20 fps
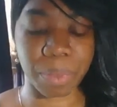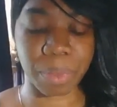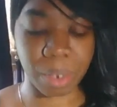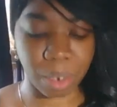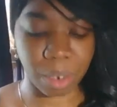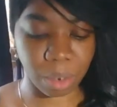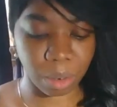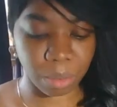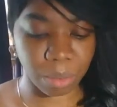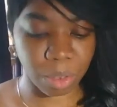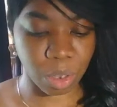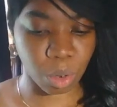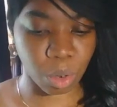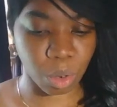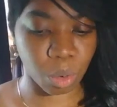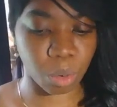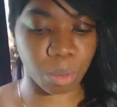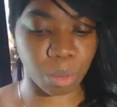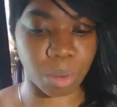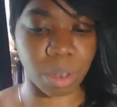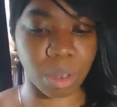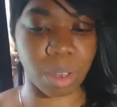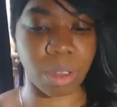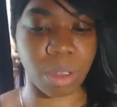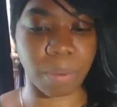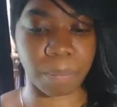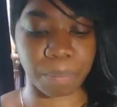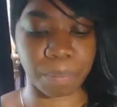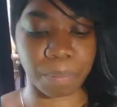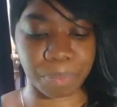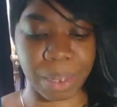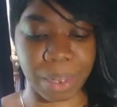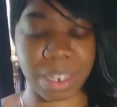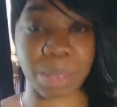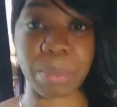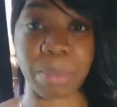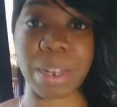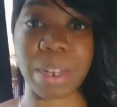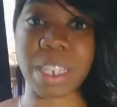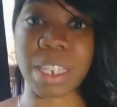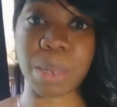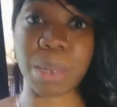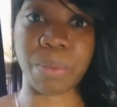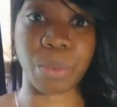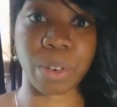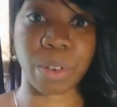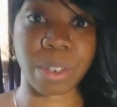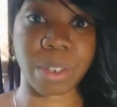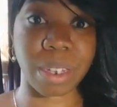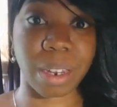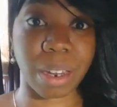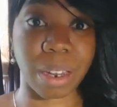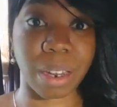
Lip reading: so that's my tip for today.